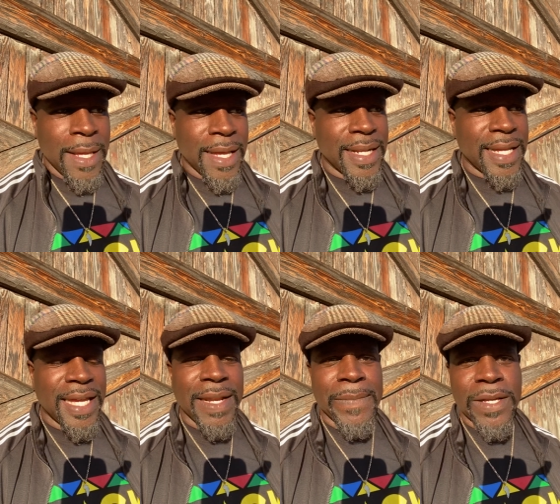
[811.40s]
And the
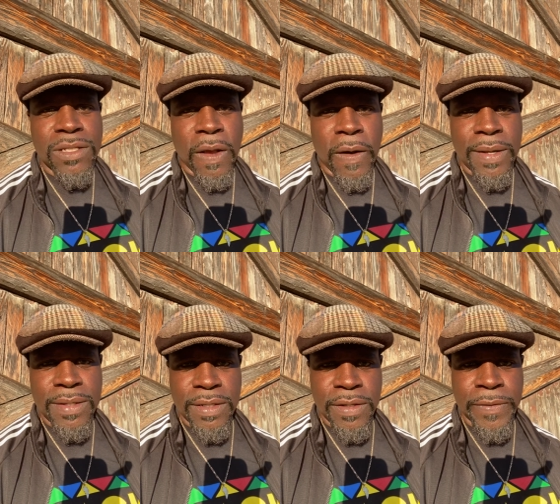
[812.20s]
enemy is talking
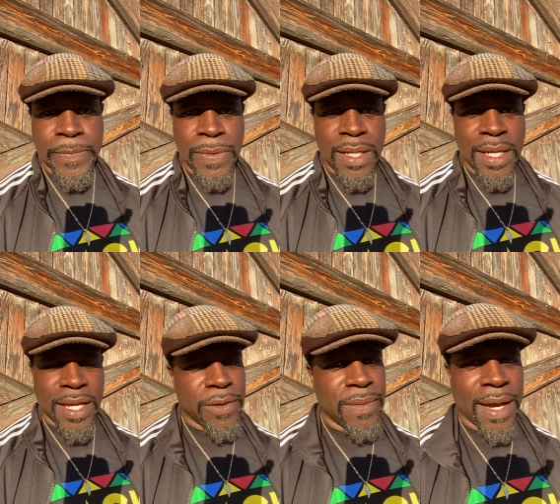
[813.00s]
to you,
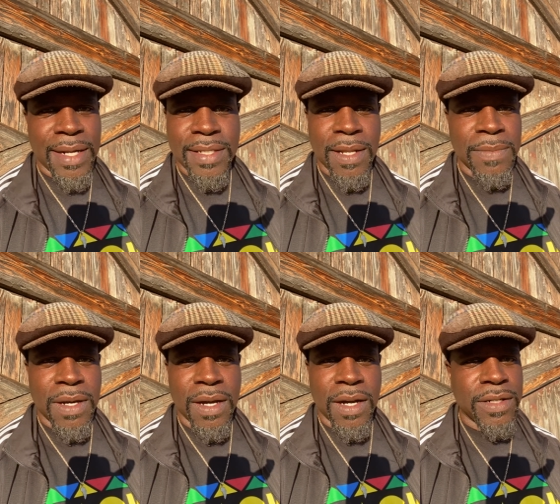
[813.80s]
and you got to tell him to
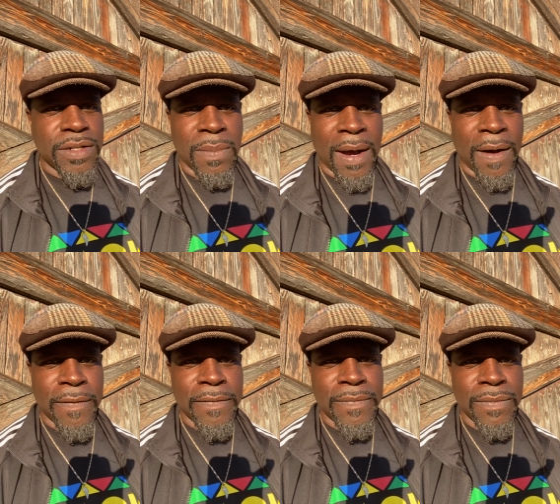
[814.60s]
hush your mouth